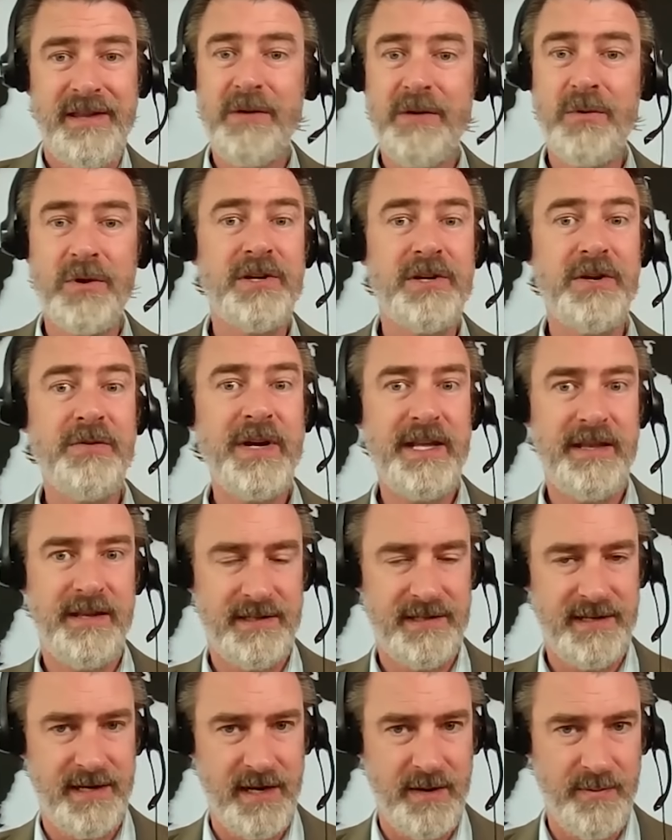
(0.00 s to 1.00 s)
they weren't doing
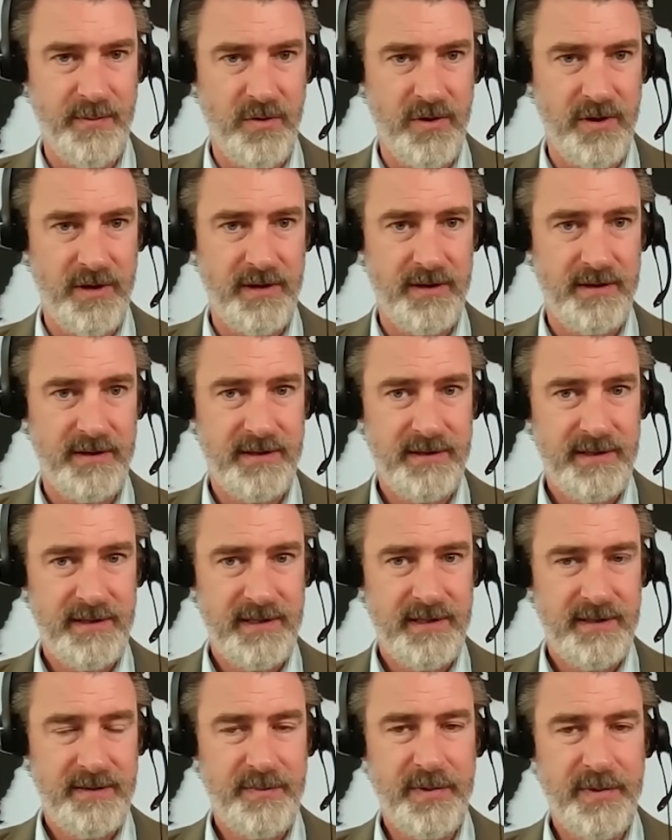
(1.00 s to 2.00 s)
this anymore.
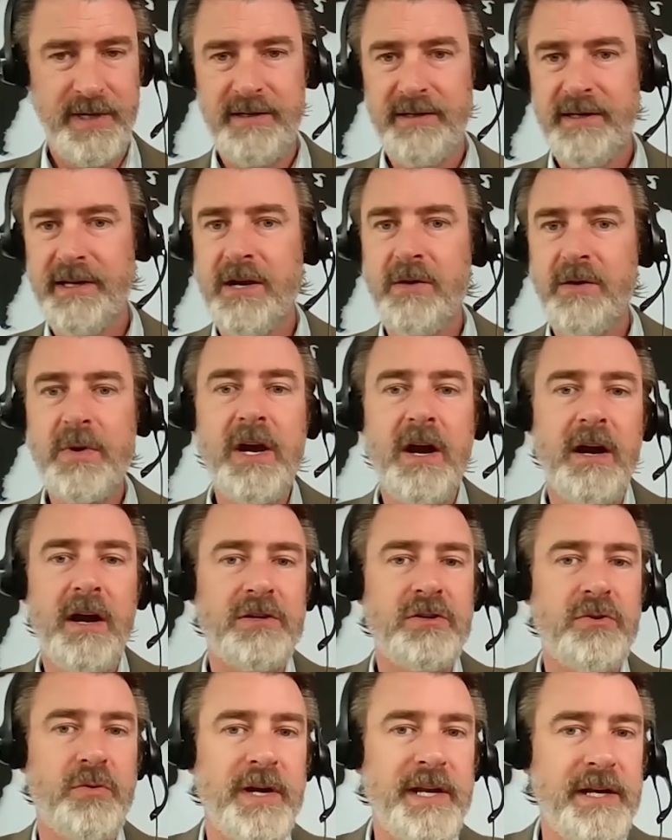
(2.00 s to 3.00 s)
But here we
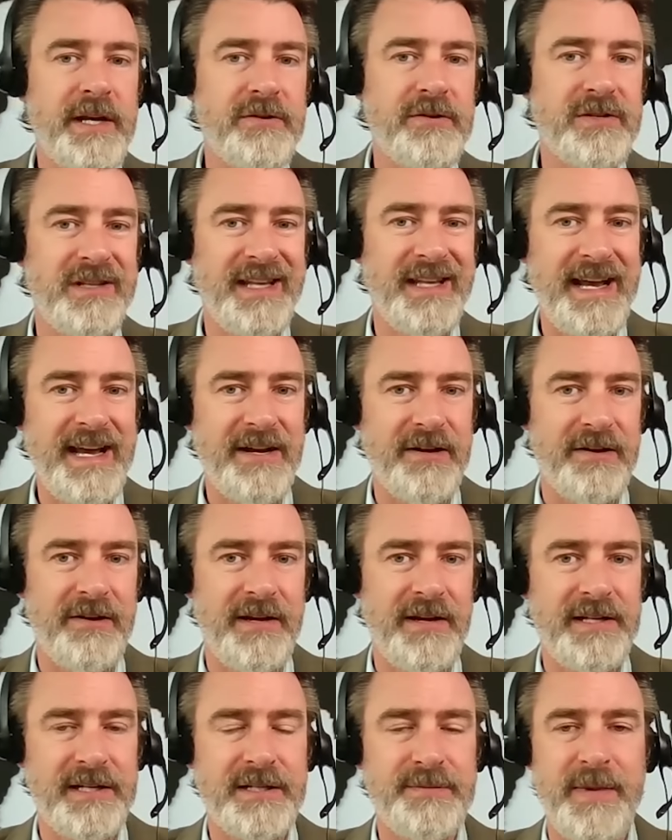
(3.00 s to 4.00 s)
are twenty years
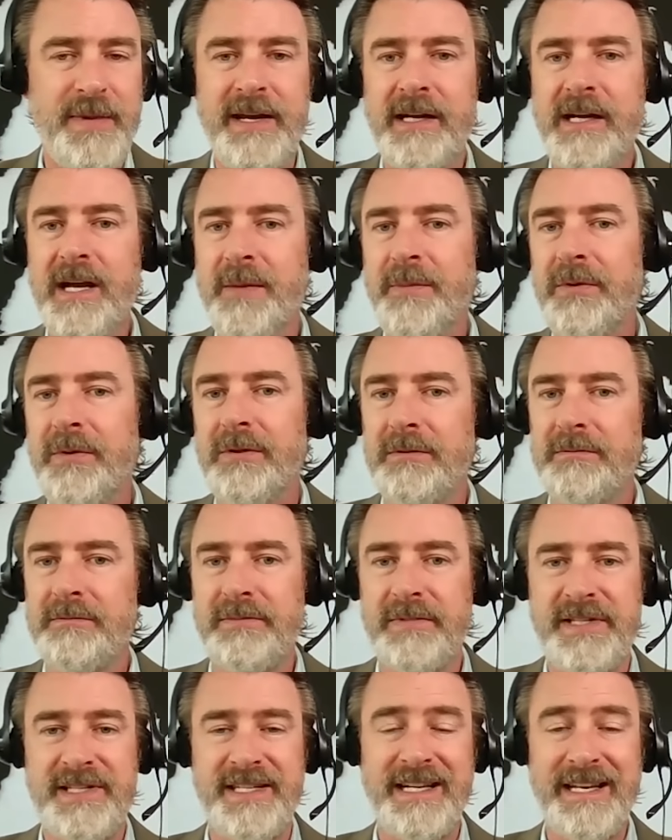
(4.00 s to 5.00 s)
later, and despite a couple
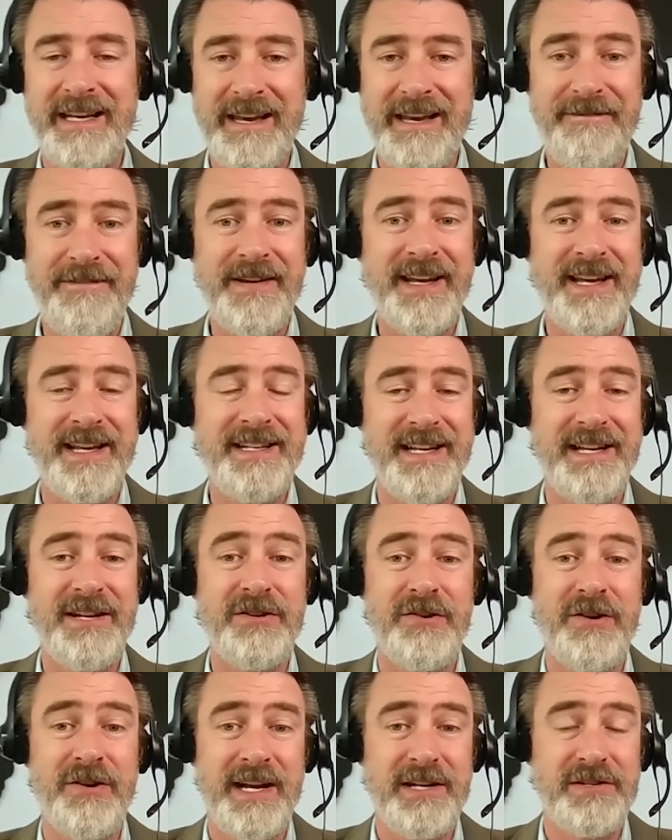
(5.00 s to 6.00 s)
significant
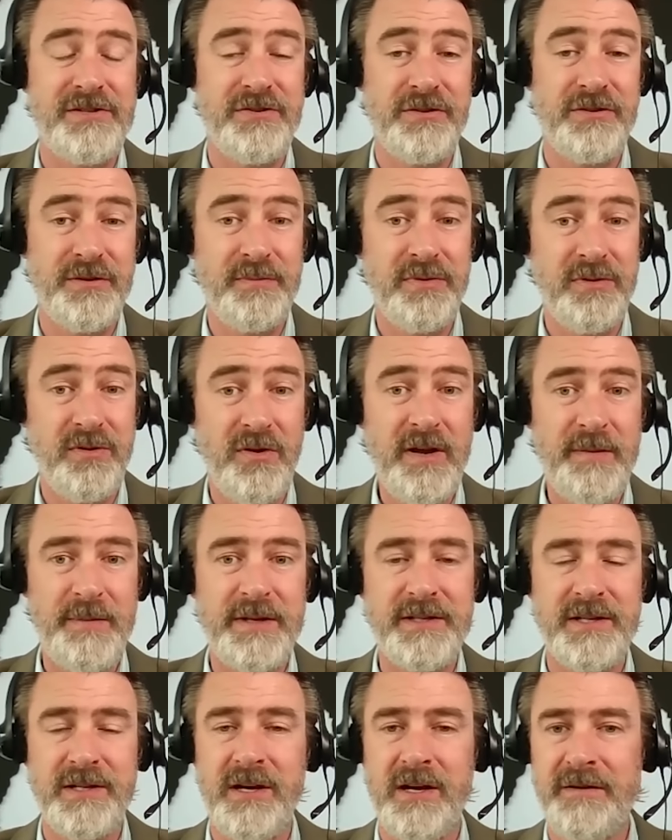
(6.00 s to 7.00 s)
international
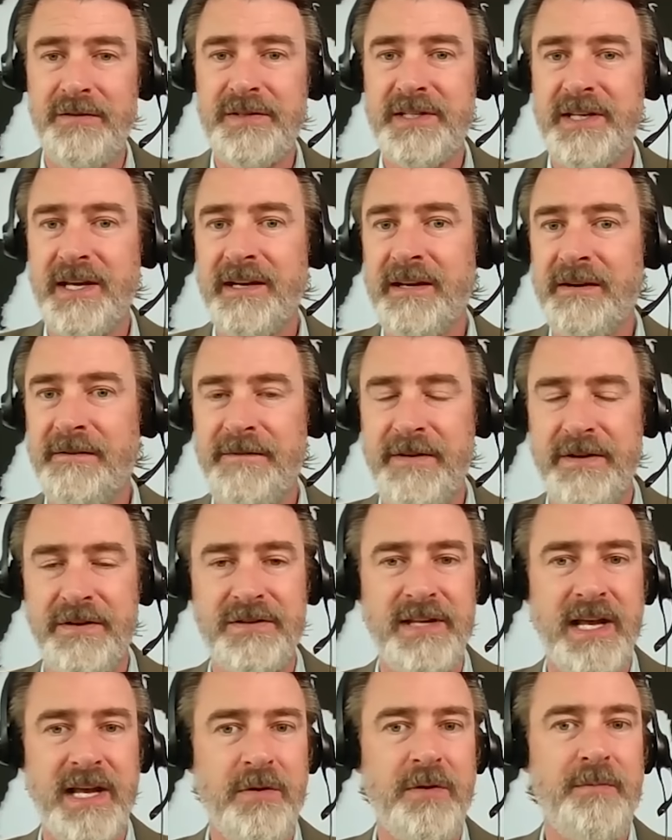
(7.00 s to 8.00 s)
deployments, and all of a sudden it
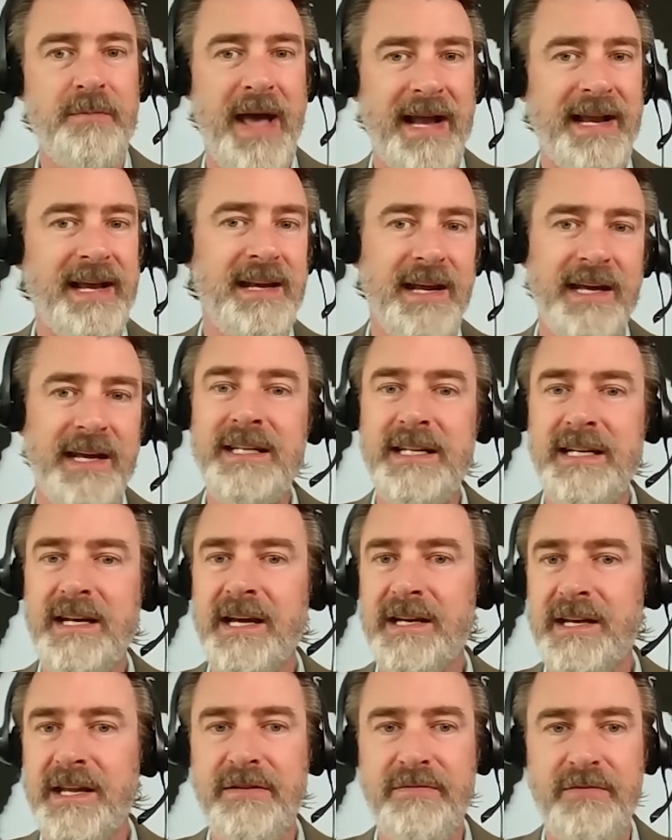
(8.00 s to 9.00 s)
feels like we're back in nineteen
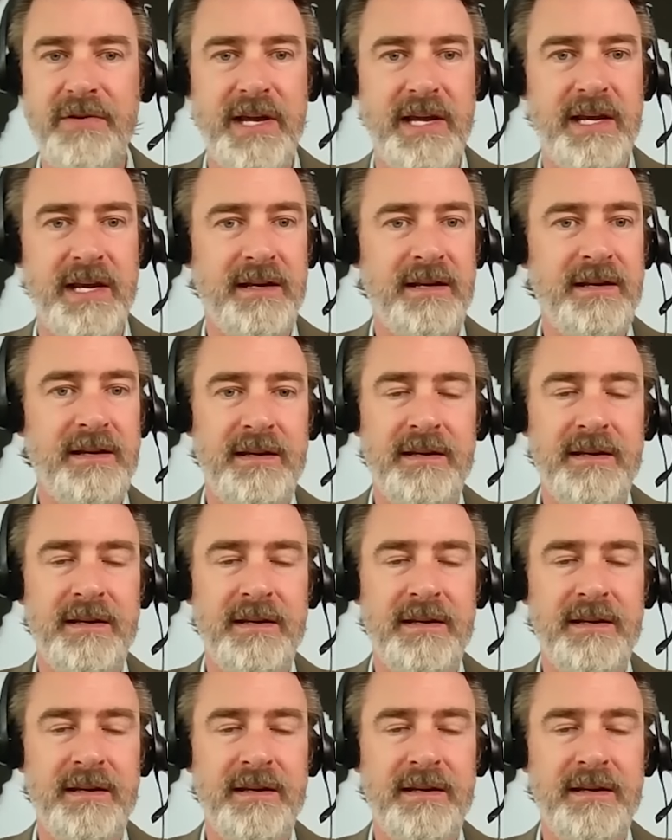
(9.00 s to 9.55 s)
ninety-three.